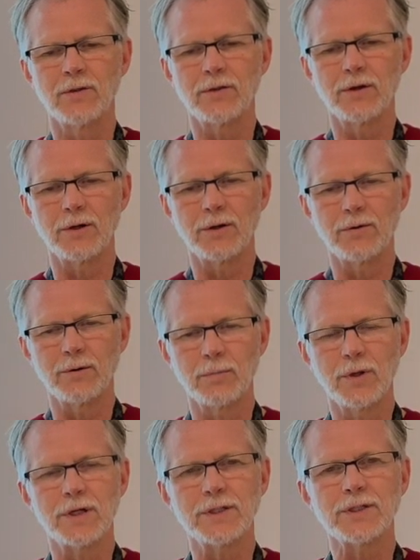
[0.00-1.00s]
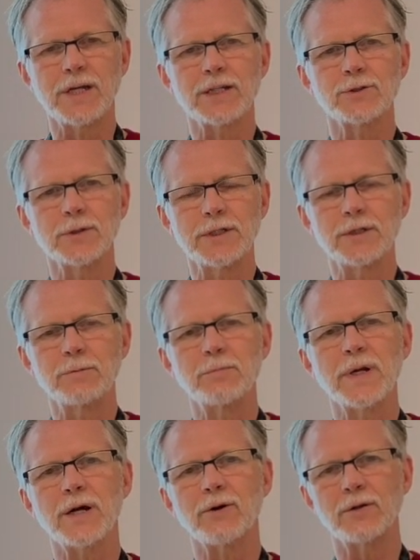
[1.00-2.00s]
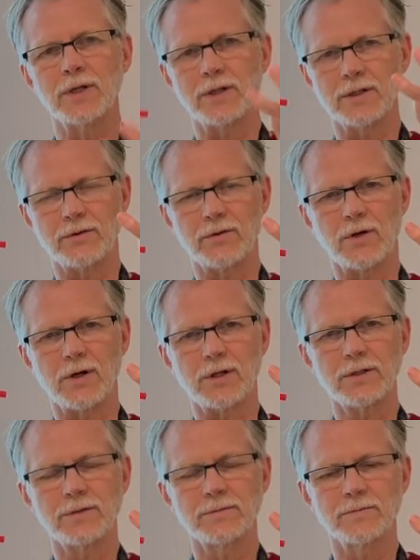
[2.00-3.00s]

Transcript: the blood is actually in parallel in the heart.